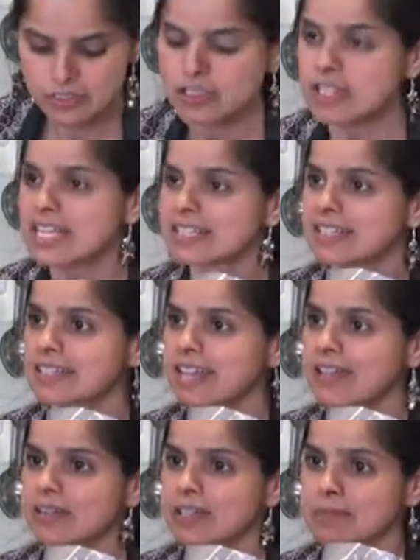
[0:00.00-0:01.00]
So that's
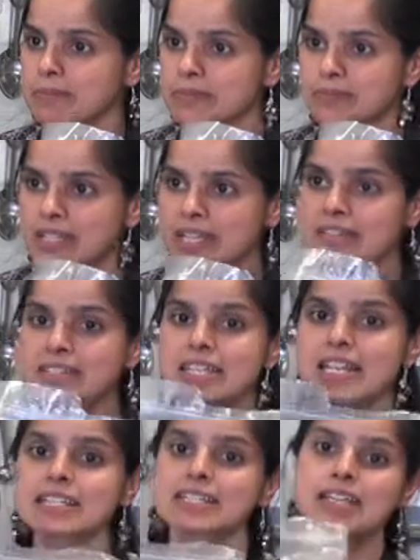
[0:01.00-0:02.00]
cacao nibs. And the
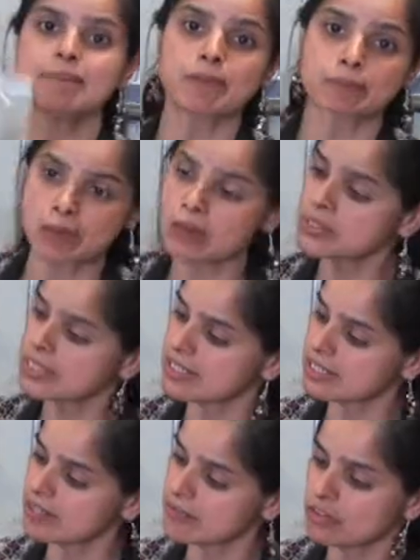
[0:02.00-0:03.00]
next step of
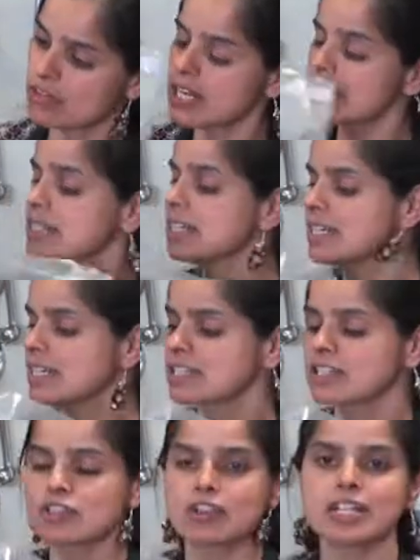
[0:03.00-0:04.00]
processing for us
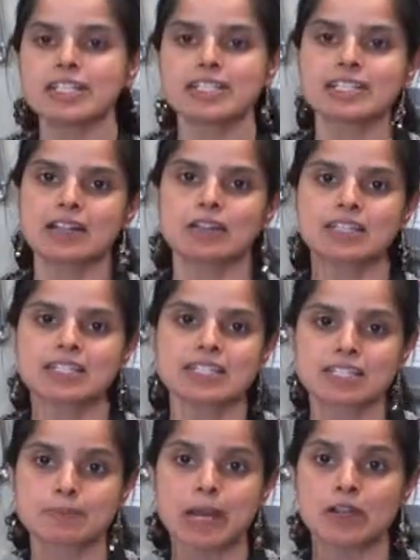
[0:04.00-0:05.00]
is to grind it down into
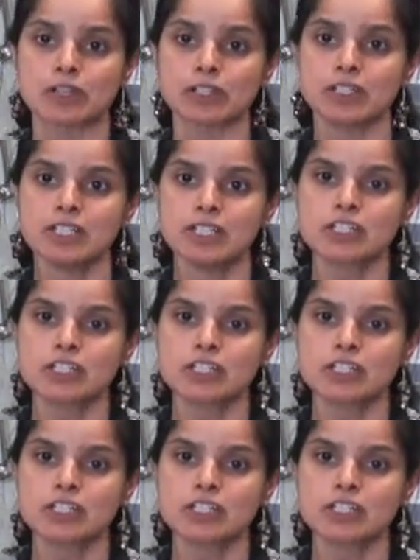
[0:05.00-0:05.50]
this powder.